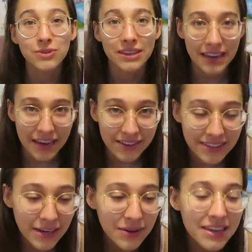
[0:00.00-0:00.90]
do the
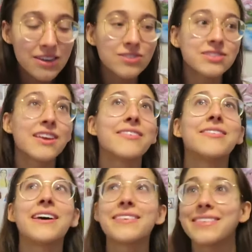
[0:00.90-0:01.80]
nails. Now here's
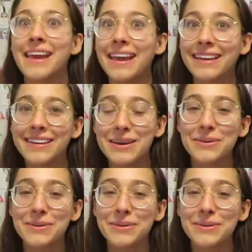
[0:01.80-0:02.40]
the thing,